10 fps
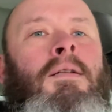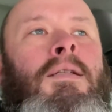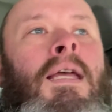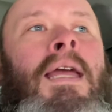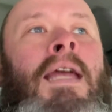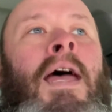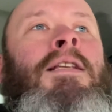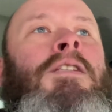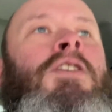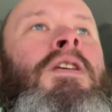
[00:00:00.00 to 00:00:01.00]
Hey
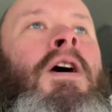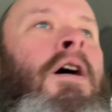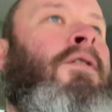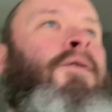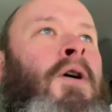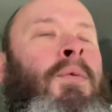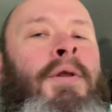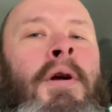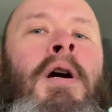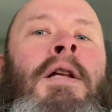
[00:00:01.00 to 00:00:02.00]
guys, just got off the phone
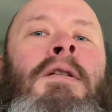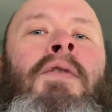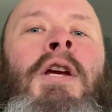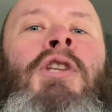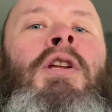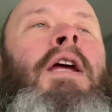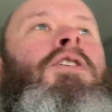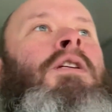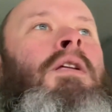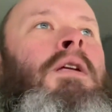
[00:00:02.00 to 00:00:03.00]
with our conservation
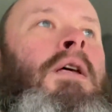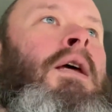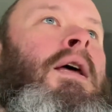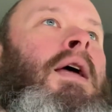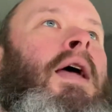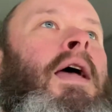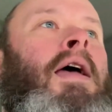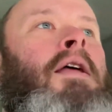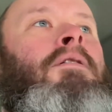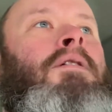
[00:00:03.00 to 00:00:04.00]
agent
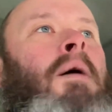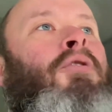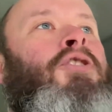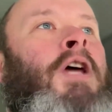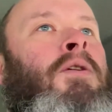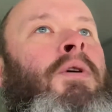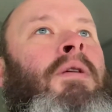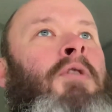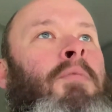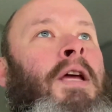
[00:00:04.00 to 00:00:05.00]
and double checked with
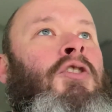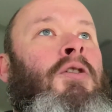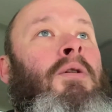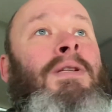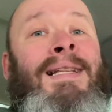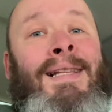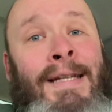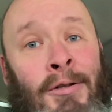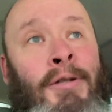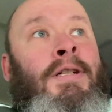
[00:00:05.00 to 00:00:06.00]
him to make sure it was
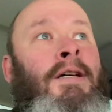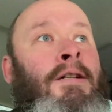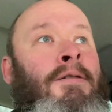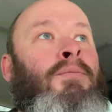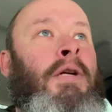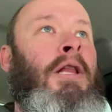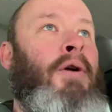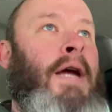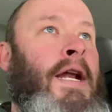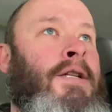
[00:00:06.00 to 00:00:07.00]
legal to
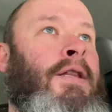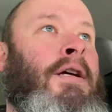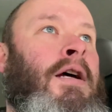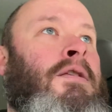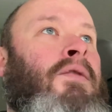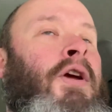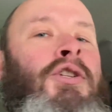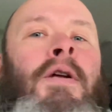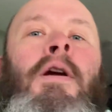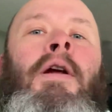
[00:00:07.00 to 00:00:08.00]
relocate it to the
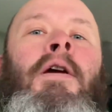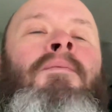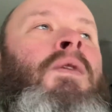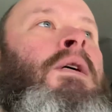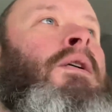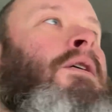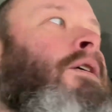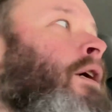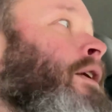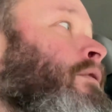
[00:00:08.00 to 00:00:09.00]
conservation area. And